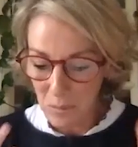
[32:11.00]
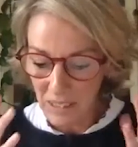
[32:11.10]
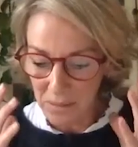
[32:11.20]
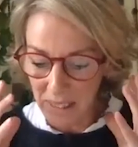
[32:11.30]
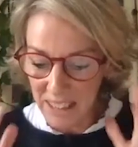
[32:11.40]

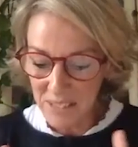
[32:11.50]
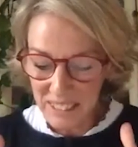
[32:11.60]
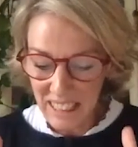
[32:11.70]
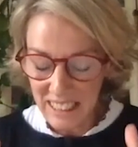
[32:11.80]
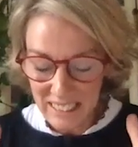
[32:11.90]
if we could
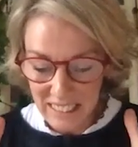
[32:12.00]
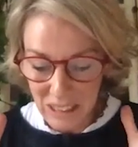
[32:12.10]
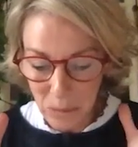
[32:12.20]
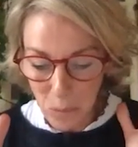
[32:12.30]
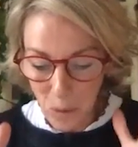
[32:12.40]
research
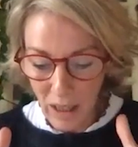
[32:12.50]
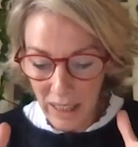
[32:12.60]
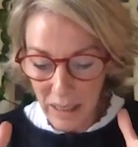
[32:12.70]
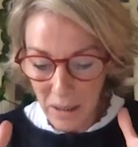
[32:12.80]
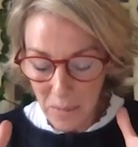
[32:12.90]
into
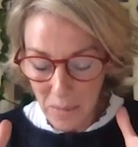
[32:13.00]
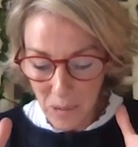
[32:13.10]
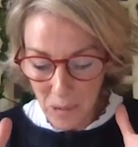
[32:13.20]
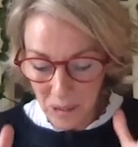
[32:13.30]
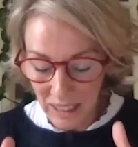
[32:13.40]
why
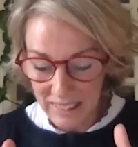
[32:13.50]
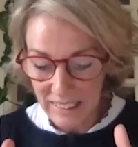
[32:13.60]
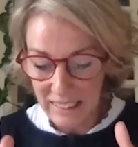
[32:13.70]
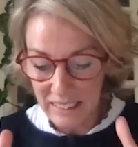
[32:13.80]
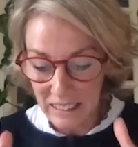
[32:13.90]

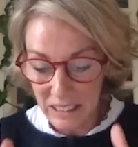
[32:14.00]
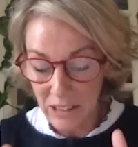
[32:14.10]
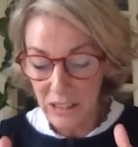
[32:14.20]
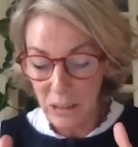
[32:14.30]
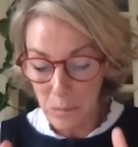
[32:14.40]
organizations
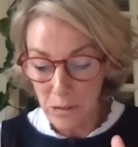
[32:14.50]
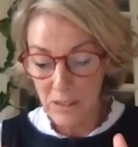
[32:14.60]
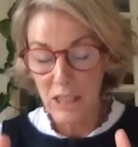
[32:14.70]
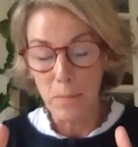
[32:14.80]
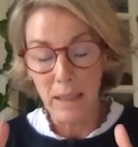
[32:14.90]
don't do more
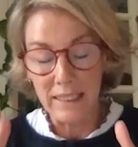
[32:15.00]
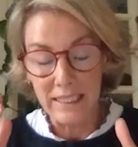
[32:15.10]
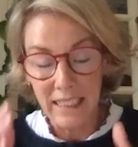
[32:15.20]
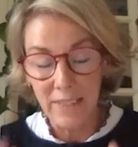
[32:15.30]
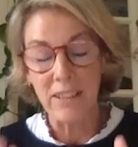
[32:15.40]
in this
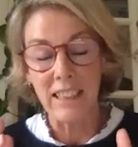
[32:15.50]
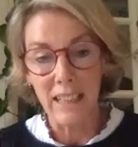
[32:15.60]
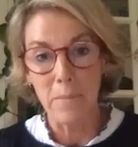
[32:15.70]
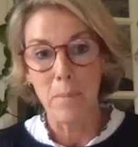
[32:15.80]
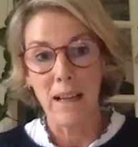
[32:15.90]
space, given
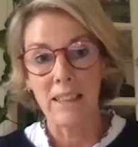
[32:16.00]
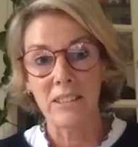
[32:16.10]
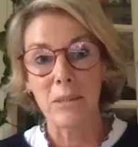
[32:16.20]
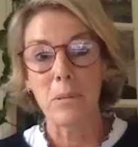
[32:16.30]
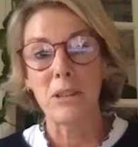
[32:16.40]
the impact
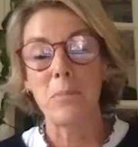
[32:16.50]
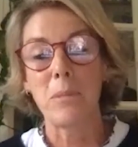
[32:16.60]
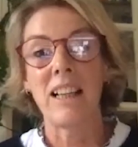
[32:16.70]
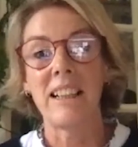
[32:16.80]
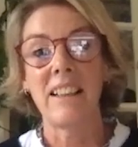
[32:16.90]
on the bottom
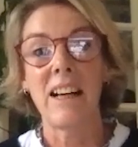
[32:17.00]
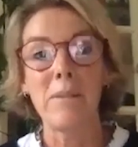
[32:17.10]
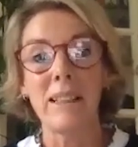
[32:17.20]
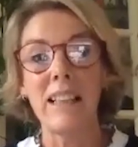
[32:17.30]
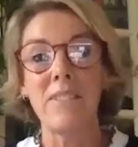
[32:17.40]
line. I
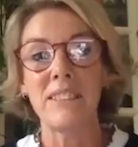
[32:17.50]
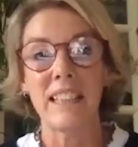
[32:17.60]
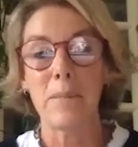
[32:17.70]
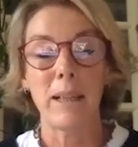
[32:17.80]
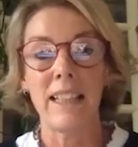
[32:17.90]
would love to
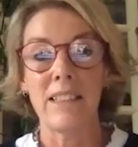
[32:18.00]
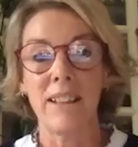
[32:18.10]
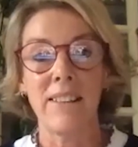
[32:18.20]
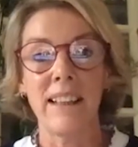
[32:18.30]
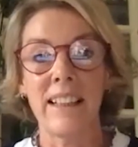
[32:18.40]
get my head
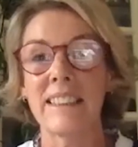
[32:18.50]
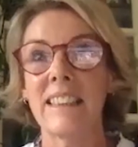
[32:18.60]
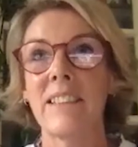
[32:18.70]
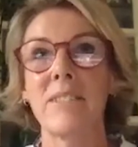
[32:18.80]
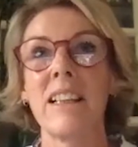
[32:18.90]
around that.
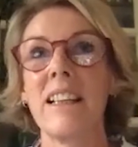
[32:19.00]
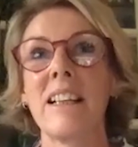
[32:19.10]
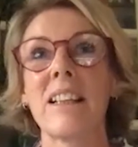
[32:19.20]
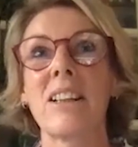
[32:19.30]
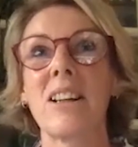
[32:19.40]
I
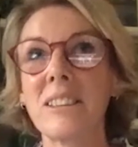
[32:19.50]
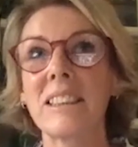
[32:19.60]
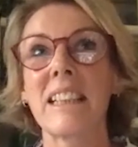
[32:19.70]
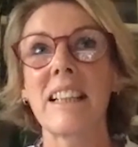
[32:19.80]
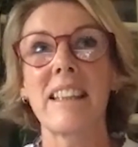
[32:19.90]

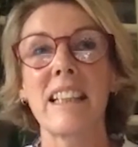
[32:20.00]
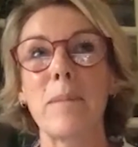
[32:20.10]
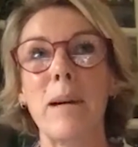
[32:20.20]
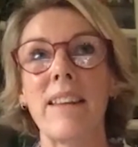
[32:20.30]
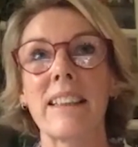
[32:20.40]
constantly think
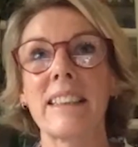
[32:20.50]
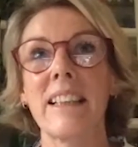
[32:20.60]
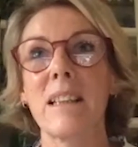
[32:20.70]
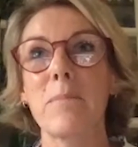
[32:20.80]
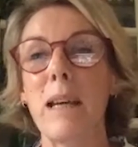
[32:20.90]
about that. And
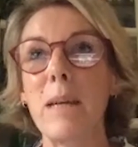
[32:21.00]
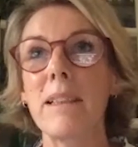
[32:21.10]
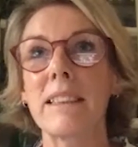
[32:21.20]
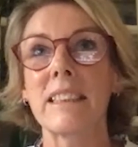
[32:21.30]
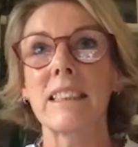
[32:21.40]
I think
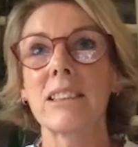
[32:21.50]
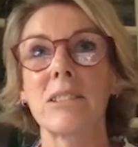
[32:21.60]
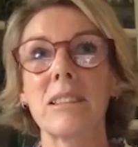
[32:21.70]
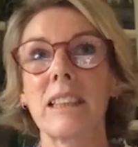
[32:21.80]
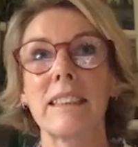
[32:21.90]
maybe it's just
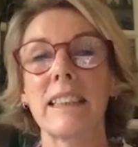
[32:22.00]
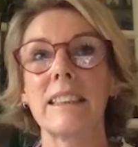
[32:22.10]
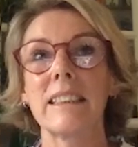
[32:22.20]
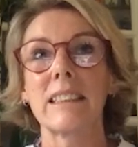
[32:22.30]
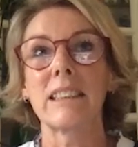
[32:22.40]
because
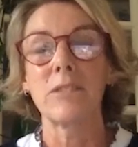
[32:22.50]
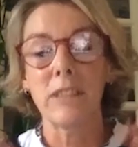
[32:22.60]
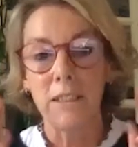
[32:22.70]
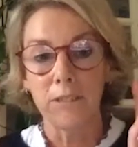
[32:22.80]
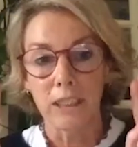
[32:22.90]
organizations,
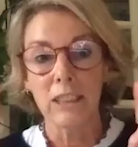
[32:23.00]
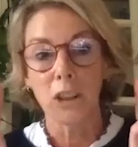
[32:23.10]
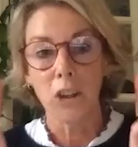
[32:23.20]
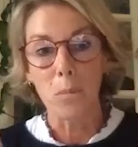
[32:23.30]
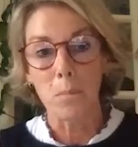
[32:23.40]
they've just
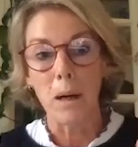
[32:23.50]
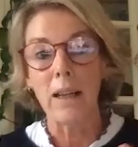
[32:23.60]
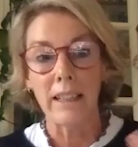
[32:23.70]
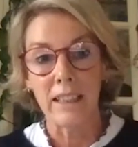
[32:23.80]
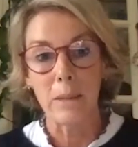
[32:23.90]
got
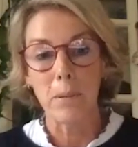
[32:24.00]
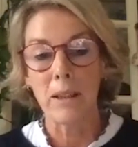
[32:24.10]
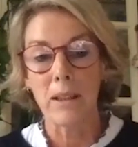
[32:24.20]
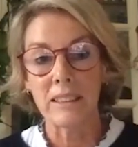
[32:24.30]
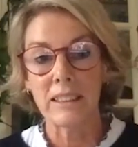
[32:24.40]
by in the
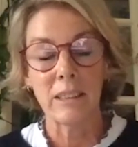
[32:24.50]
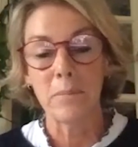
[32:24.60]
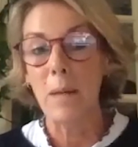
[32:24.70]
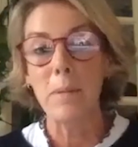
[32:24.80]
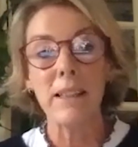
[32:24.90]
past.
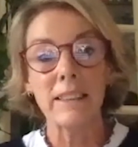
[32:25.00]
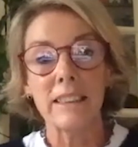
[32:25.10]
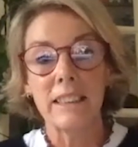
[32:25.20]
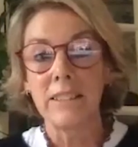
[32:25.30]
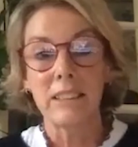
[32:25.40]
And maybe they're
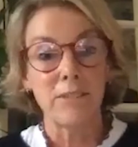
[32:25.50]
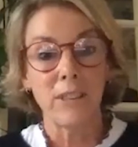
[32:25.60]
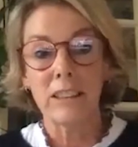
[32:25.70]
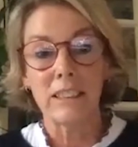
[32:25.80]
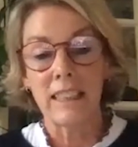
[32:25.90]
just used to
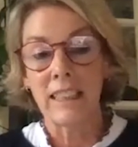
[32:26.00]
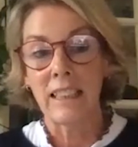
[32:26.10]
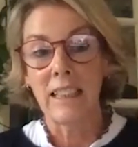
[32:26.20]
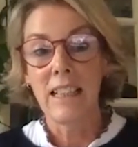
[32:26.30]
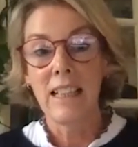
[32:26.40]

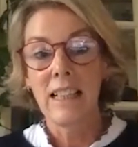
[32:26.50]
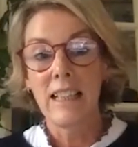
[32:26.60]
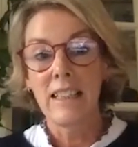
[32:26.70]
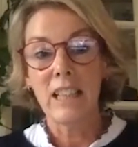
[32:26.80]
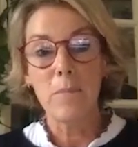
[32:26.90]
functioning
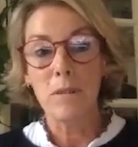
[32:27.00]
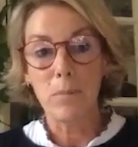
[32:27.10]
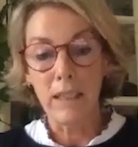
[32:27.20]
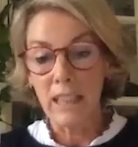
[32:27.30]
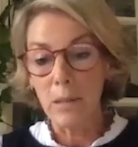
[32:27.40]
in terms of
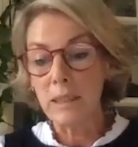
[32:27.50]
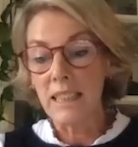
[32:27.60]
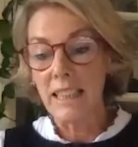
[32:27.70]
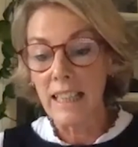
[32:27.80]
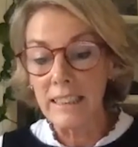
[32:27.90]
when it comes to
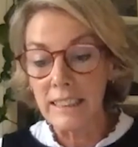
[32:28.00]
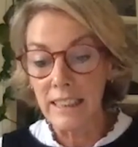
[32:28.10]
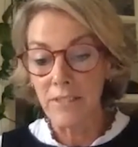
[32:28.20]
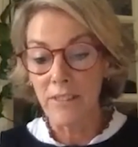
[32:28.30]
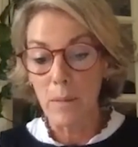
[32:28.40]
the
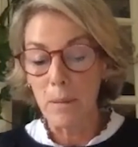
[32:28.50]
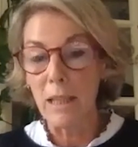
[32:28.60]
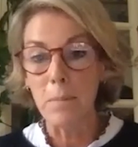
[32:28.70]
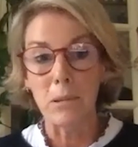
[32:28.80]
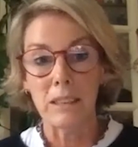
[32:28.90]
energy of their
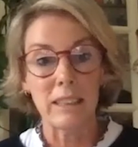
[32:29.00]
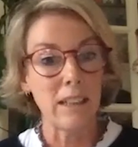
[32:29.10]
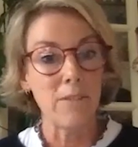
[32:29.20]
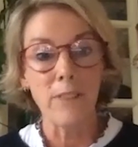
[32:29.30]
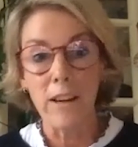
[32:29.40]
people, just
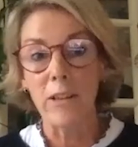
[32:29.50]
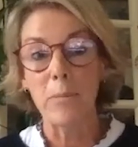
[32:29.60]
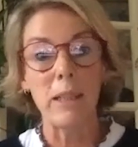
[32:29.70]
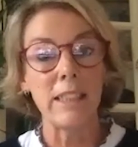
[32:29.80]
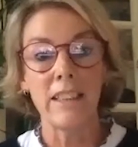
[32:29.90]
in a very
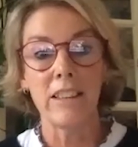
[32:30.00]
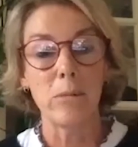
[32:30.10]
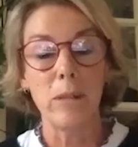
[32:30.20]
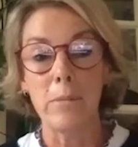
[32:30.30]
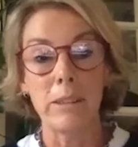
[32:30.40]

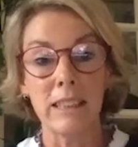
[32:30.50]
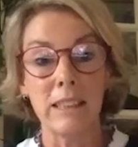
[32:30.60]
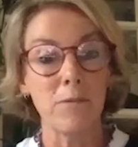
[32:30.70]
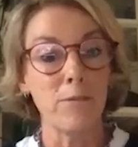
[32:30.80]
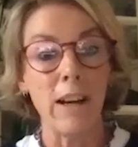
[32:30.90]
mediocre way, but
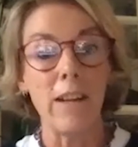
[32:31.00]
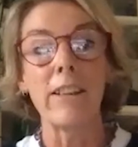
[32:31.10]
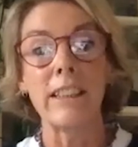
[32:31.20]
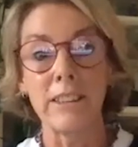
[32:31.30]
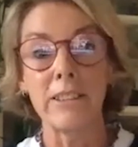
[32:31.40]
just
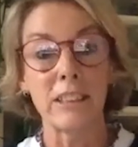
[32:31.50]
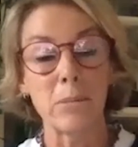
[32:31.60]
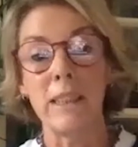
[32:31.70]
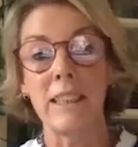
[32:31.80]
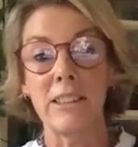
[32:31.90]
very used
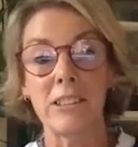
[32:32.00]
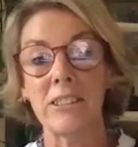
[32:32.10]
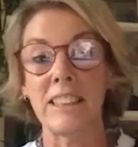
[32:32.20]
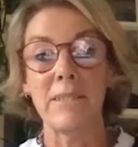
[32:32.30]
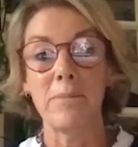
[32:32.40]
to
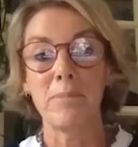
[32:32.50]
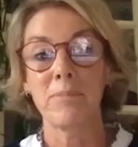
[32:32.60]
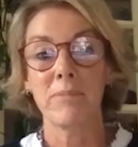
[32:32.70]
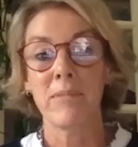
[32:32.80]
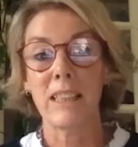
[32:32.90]
mediocrity.
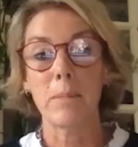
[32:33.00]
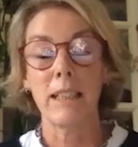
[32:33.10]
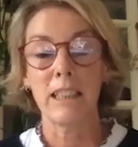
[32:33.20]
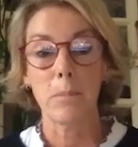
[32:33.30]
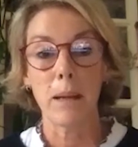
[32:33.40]
That's
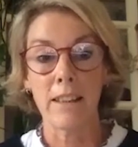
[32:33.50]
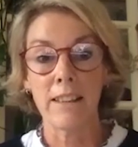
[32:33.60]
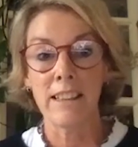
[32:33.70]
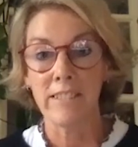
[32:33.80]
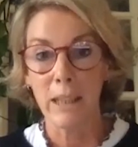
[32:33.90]
my little pet
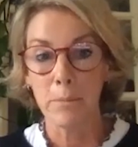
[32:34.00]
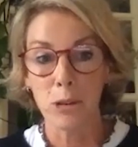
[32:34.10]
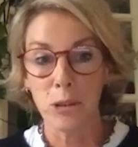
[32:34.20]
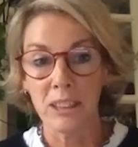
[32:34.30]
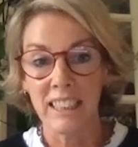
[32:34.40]
theory I'm
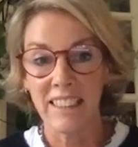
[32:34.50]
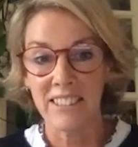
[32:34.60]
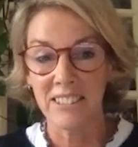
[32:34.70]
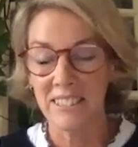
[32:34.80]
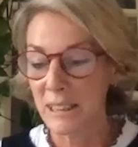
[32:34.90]
trotting
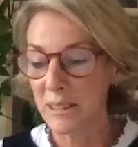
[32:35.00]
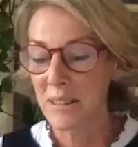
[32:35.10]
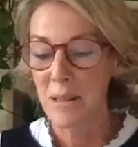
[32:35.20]
out on this.